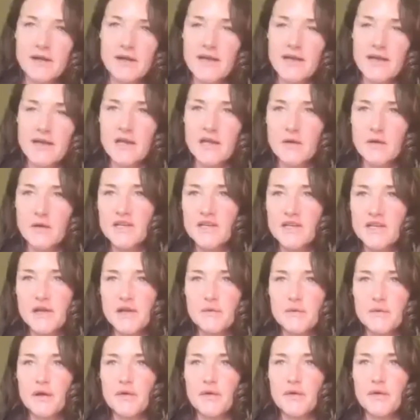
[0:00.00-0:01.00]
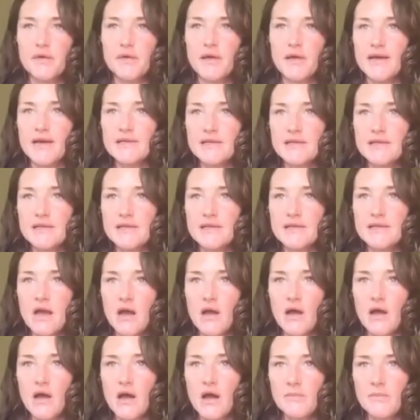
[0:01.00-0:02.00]
just don't know yet.
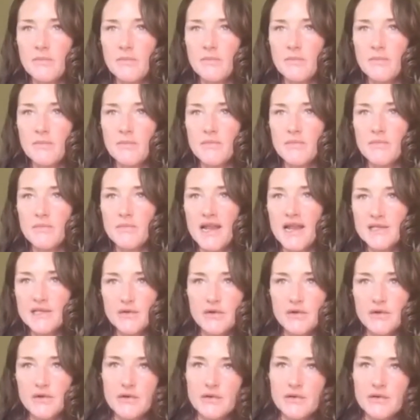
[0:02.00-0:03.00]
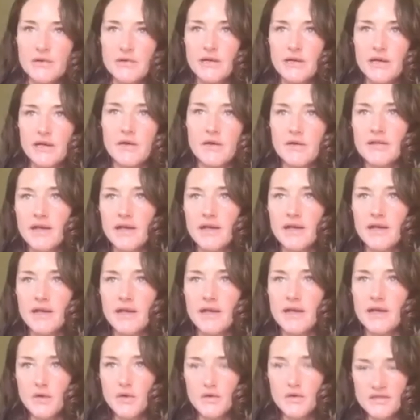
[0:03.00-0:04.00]
Uh, I'm late on, you know,
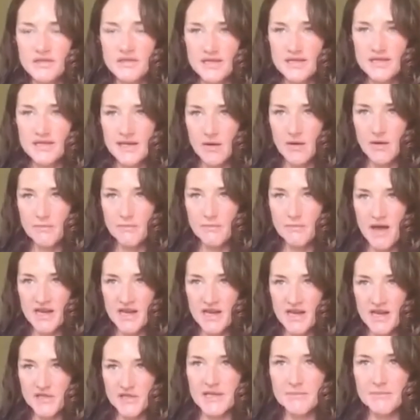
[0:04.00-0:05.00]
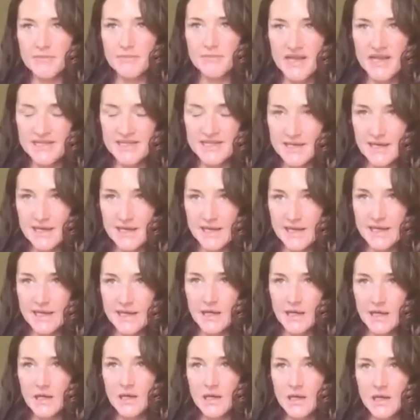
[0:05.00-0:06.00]
in the in the course, and now I'm managing
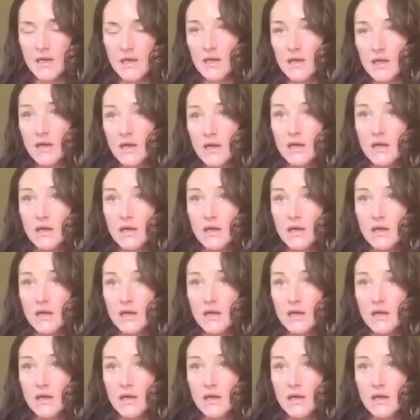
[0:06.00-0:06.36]
basically